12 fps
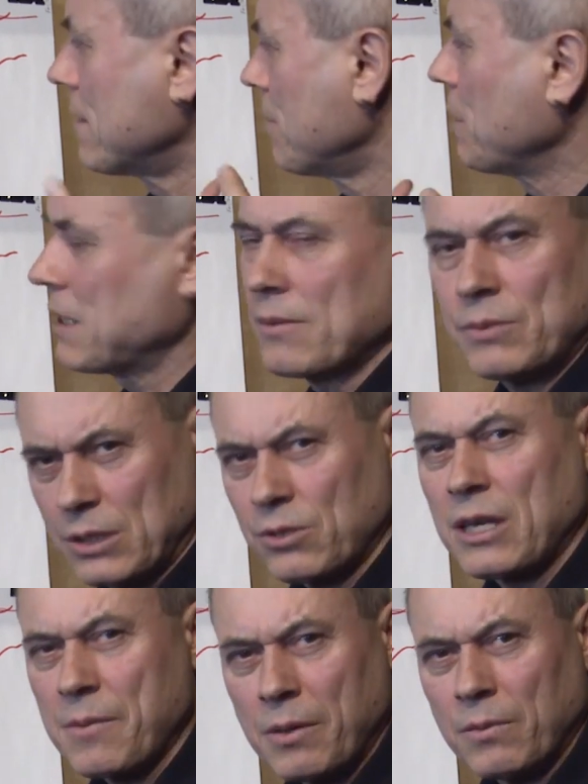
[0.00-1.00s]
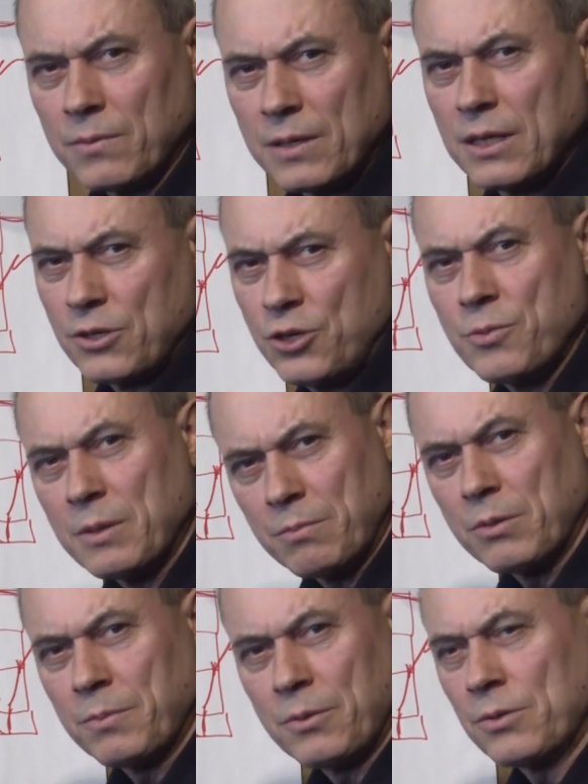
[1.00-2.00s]
but we're talking about human
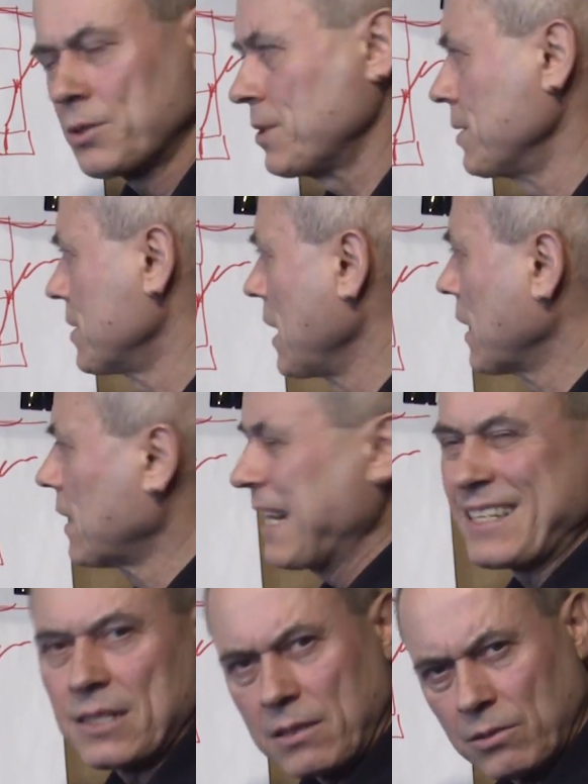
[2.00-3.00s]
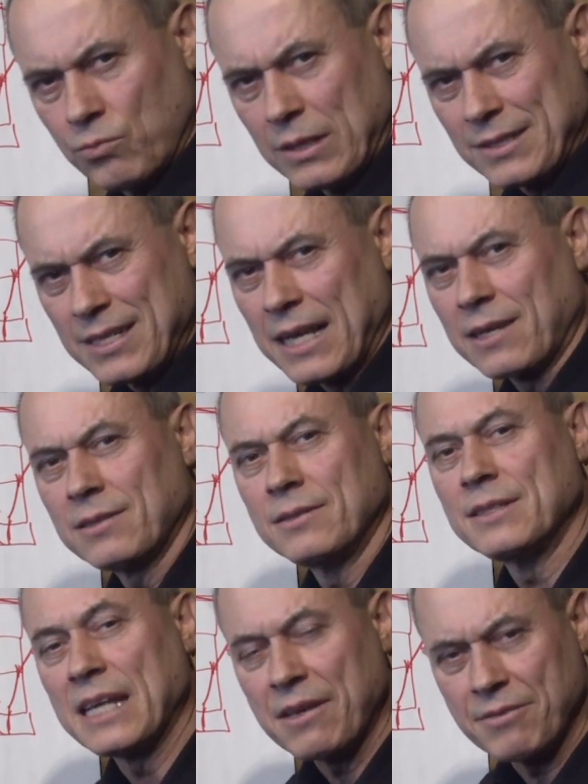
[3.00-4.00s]
proportions, like classical ones, like
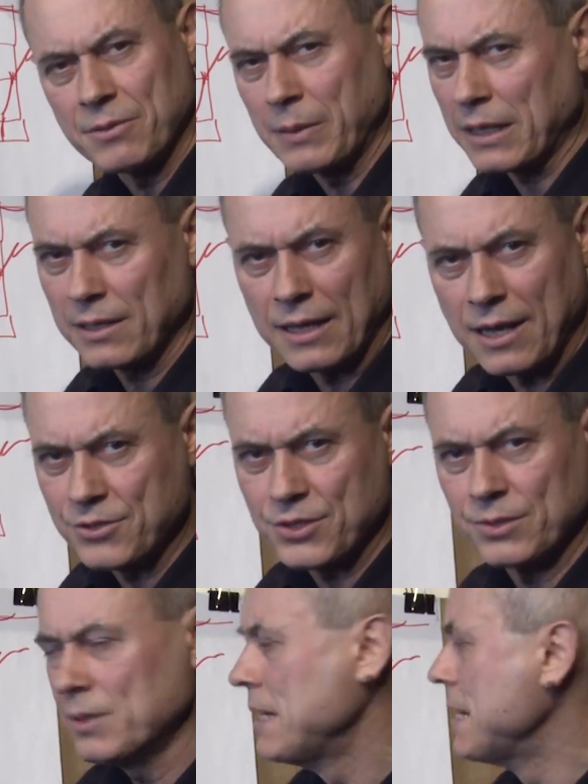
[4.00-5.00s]
David, Michelangelo.